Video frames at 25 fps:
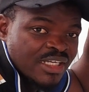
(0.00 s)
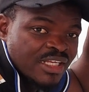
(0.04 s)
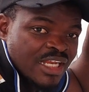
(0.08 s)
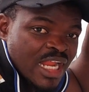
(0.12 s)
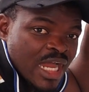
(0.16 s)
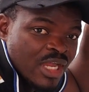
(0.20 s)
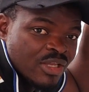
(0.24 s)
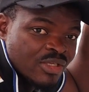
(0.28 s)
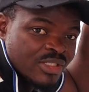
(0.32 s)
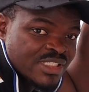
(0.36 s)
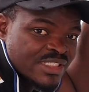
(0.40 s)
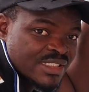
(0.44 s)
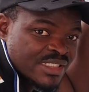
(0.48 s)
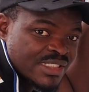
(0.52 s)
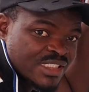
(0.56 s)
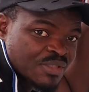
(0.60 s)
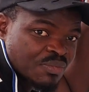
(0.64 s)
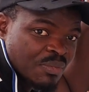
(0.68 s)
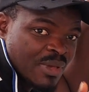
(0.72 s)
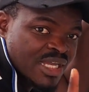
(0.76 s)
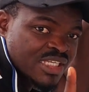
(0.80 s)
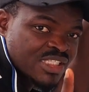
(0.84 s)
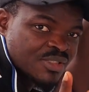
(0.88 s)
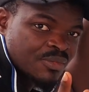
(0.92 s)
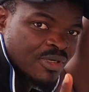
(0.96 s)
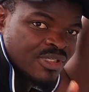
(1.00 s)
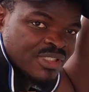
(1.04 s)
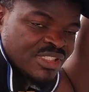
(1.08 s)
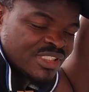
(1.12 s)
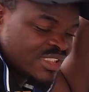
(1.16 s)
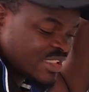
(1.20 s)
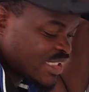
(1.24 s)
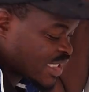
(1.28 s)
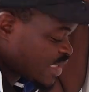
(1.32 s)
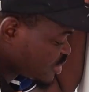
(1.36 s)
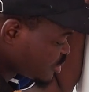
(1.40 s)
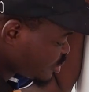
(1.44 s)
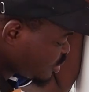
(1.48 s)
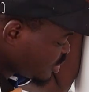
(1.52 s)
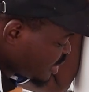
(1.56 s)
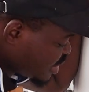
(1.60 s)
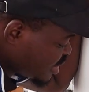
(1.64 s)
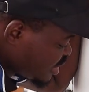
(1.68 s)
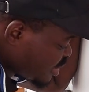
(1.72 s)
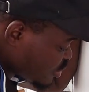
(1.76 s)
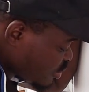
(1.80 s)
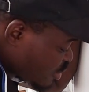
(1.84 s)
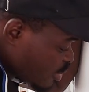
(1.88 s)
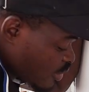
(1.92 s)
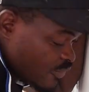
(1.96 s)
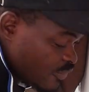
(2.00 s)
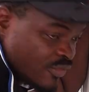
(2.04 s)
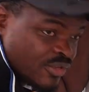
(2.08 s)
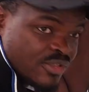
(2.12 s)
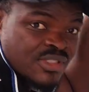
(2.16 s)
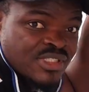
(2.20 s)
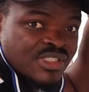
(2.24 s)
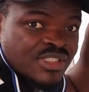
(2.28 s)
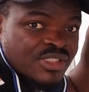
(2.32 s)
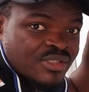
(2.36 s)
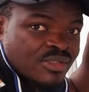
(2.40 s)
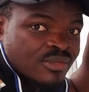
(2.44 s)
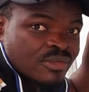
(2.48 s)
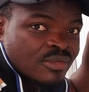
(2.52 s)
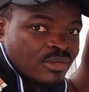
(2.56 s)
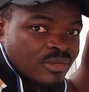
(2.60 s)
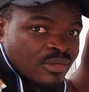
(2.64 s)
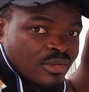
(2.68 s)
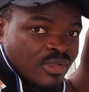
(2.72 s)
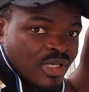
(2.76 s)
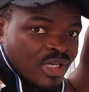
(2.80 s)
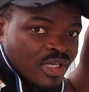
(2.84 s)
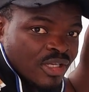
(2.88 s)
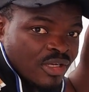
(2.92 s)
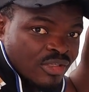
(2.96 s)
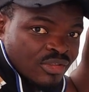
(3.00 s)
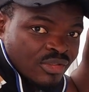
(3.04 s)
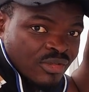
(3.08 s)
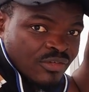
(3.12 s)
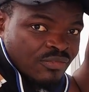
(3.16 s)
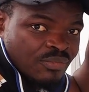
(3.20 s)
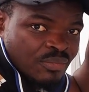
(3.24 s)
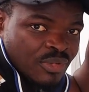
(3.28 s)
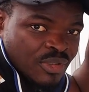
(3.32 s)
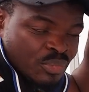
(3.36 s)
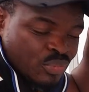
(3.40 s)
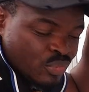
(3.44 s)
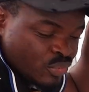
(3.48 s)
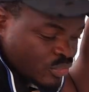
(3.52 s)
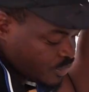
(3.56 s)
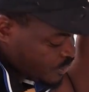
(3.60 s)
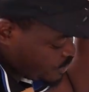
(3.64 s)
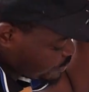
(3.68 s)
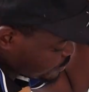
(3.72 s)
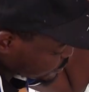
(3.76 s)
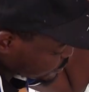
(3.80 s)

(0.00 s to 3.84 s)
Now, you see this maximum discharge current is from this equipment.